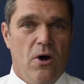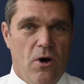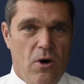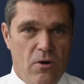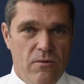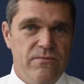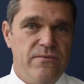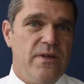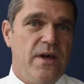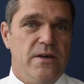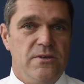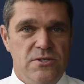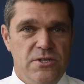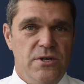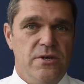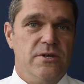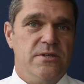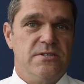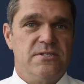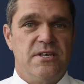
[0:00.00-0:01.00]
of those
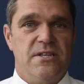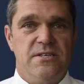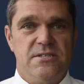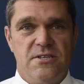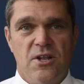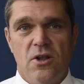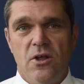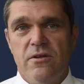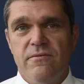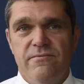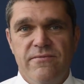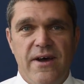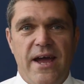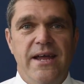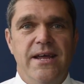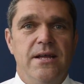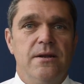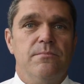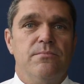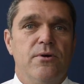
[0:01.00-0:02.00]
units. So there's a lot of
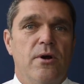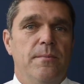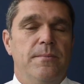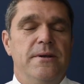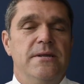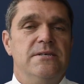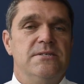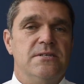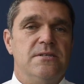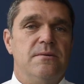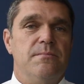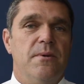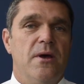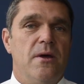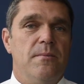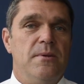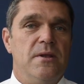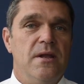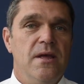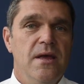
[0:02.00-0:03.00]
vacant properties at the
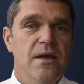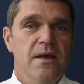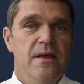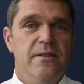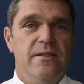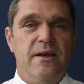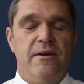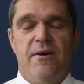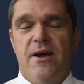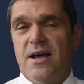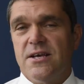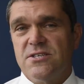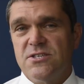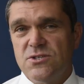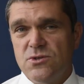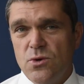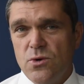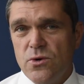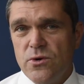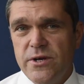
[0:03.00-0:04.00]
moment. There are
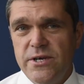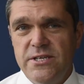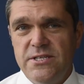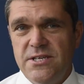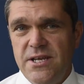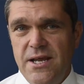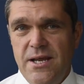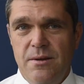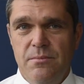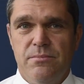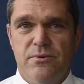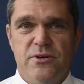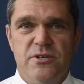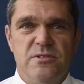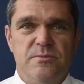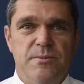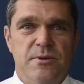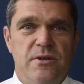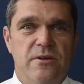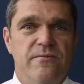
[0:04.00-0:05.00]
stories in
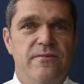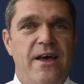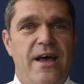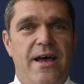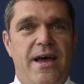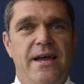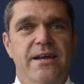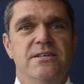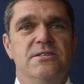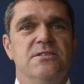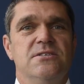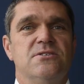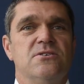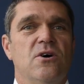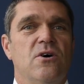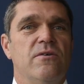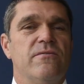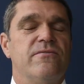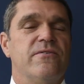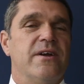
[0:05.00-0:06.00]
Brisbane of agents
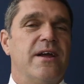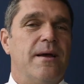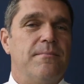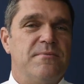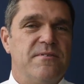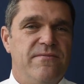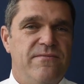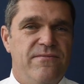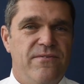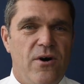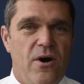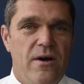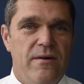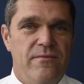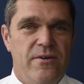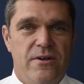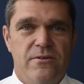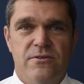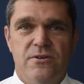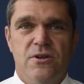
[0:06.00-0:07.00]
offering up to
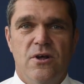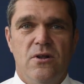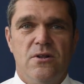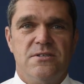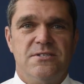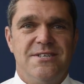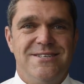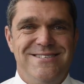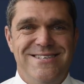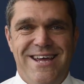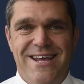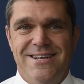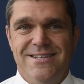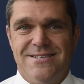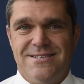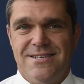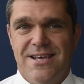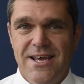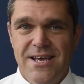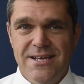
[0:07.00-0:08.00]
$500 to
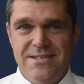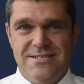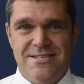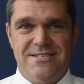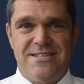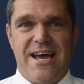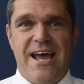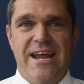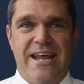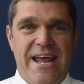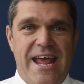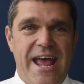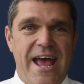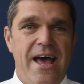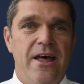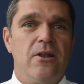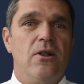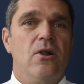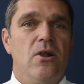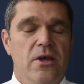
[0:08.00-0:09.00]
tenants to take
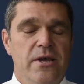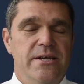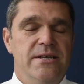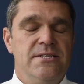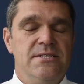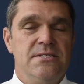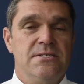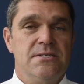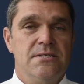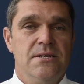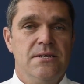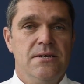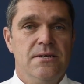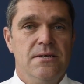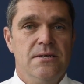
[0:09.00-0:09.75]
out a lease,